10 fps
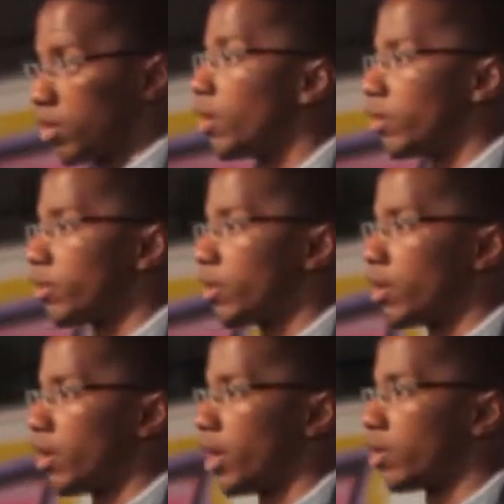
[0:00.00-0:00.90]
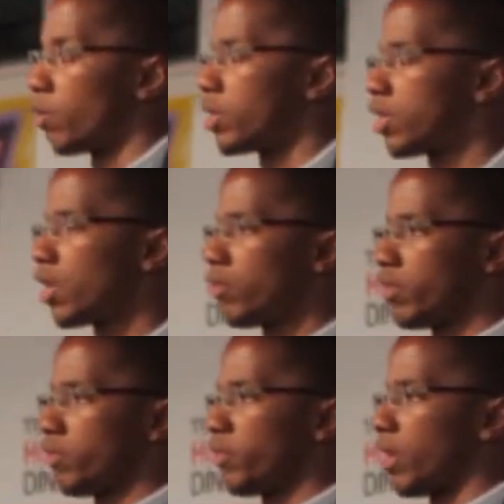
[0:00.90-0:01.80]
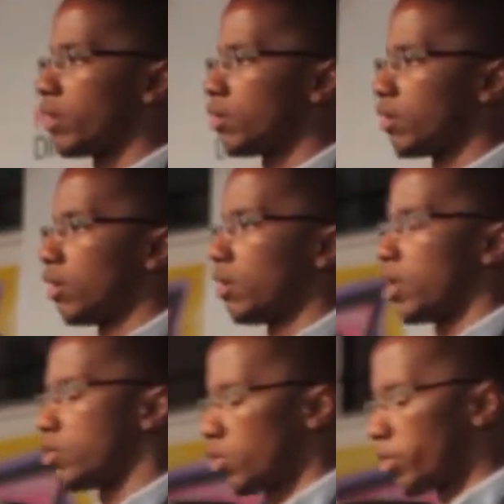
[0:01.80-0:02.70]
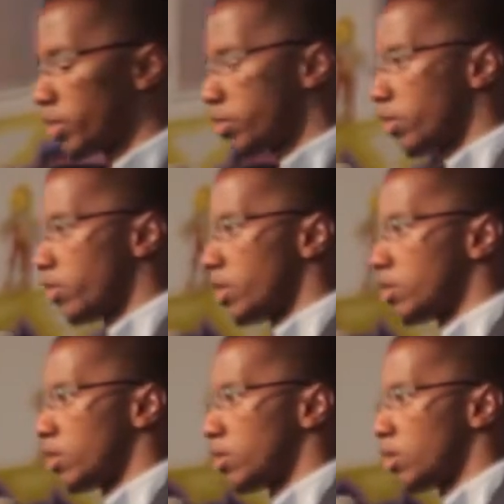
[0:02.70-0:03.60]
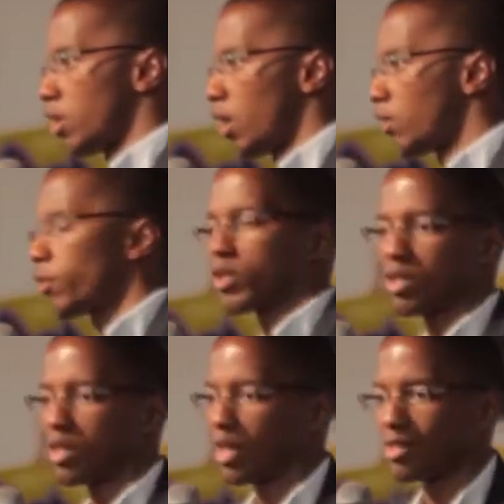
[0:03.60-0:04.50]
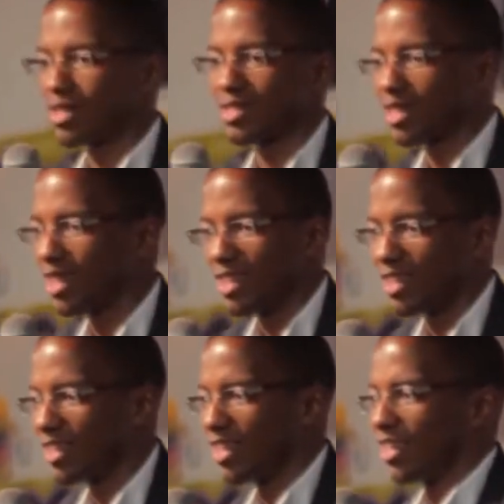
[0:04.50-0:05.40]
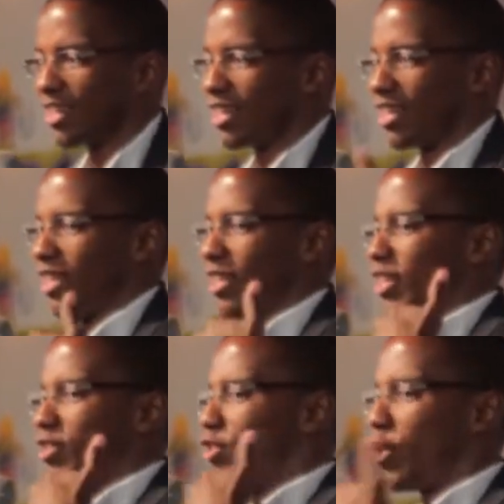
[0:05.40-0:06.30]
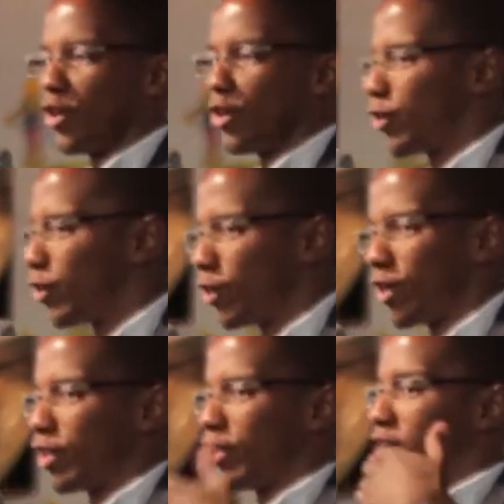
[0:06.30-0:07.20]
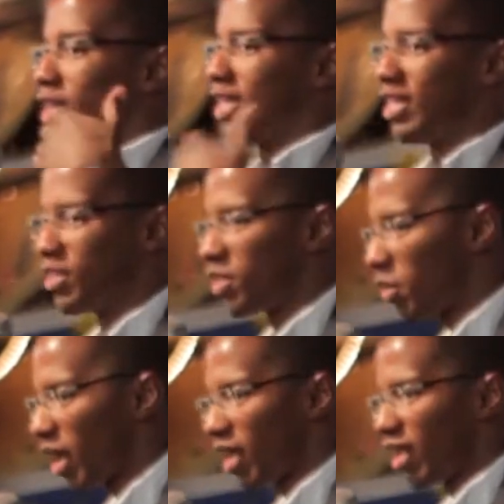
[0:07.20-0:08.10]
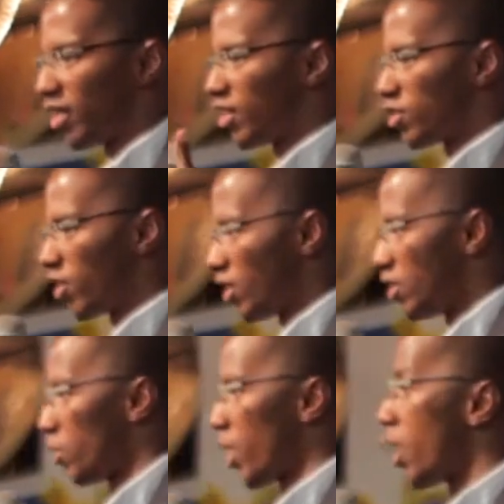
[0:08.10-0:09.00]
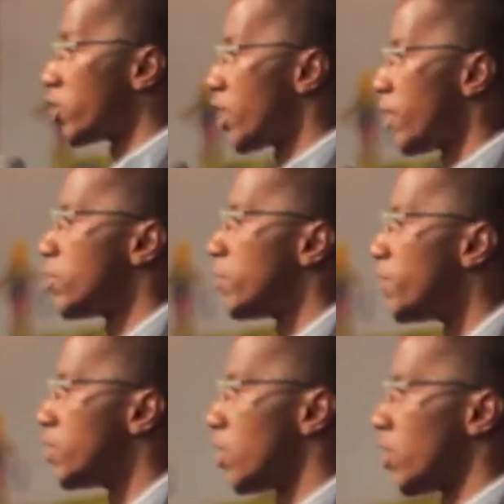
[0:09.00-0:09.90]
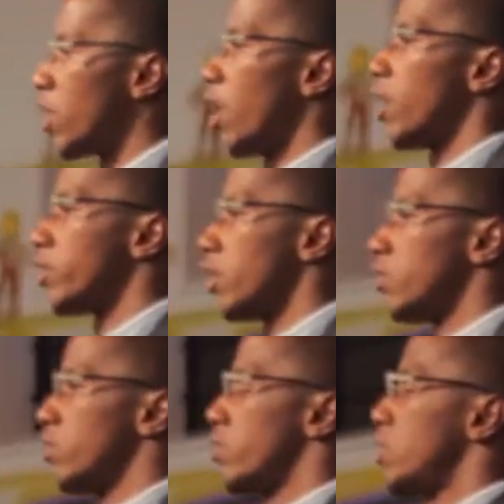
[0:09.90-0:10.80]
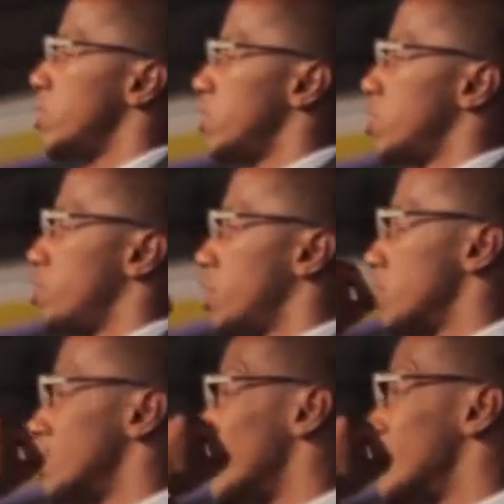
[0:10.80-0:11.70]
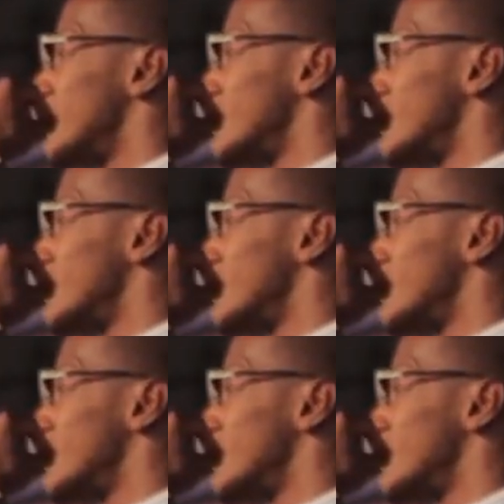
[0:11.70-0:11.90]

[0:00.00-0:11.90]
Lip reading: Yeah. Once you get over the fear, right, it's all about doing the research. Unfortunately, guys, there's no easy way in, there's no easy way out. You have to physically go out there and do the research, because there is